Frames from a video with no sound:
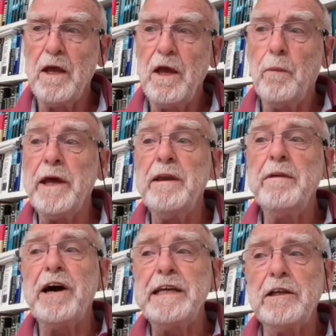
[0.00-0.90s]
When
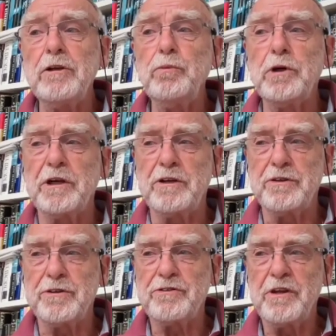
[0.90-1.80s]
vital
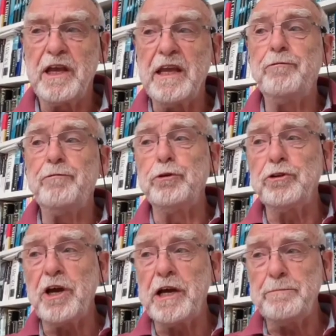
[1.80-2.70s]
workers in
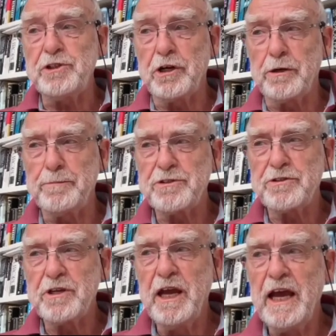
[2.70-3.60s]
full-time jobs
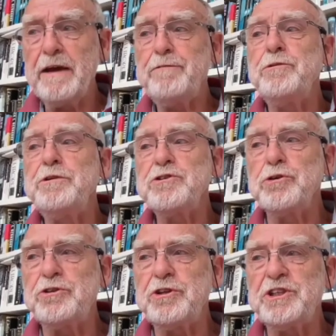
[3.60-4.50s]
have to
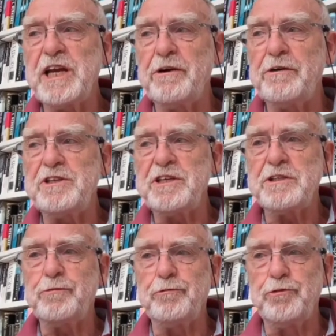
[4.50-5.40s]
resort to charities
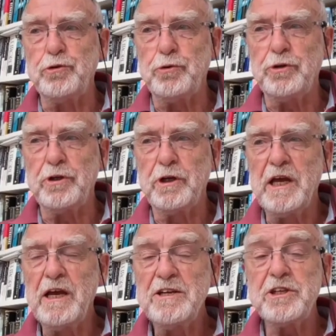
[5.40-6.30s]
for food,
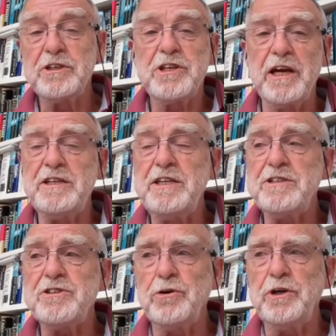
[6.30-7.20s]
society's
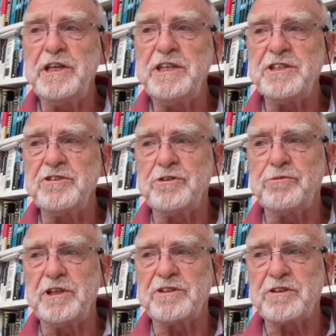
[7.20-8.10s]
cohesion is at
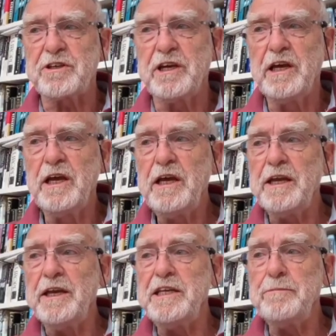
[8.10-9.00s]
risk.
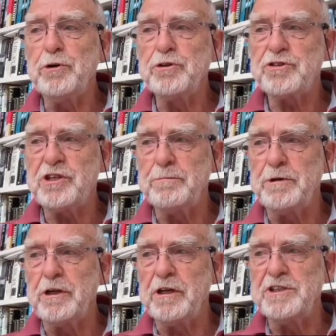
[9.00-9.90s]
In Niebuhr's
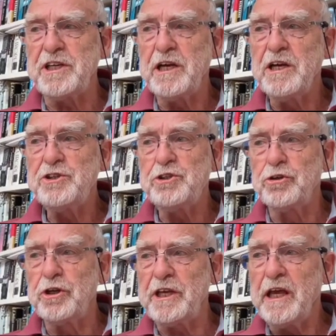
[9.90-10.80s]
terminology,
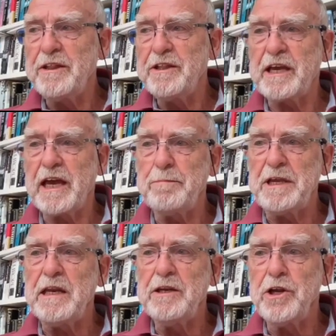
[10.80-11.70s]
surely there can
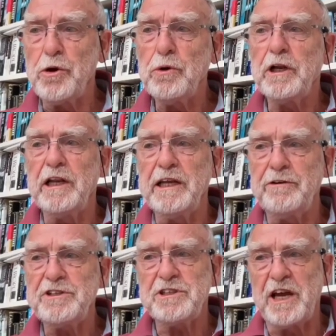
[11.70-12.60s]
be no clearer
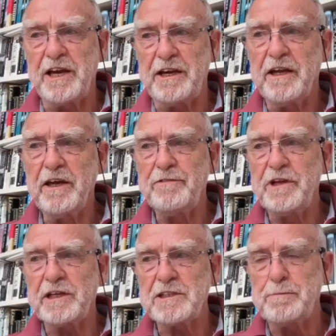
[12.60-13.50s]
sign of the
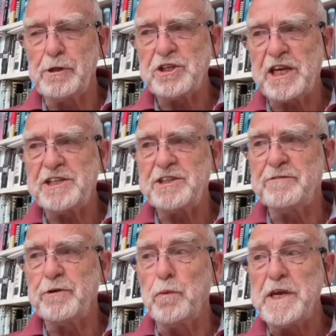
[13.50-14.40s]
exploitation of
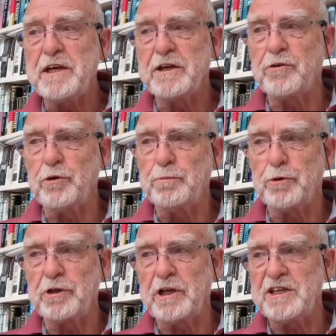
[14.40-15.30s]
a weaker group
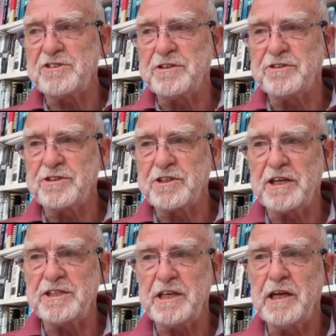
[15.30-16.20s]
or class in
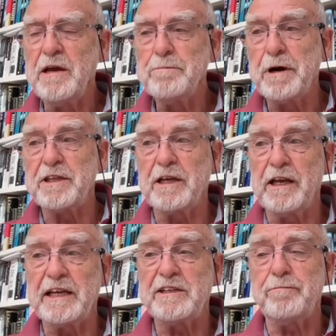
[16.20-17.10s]
society by the
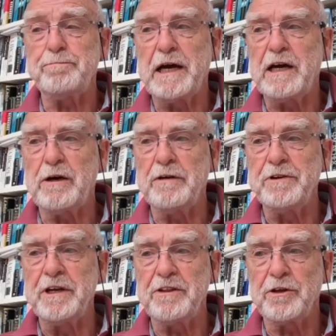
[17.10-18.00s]
collective power of
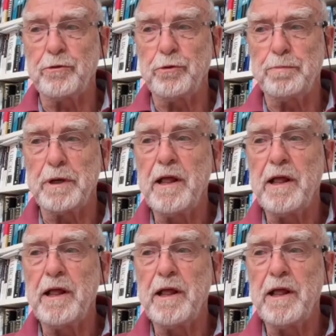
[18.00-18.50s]
another group.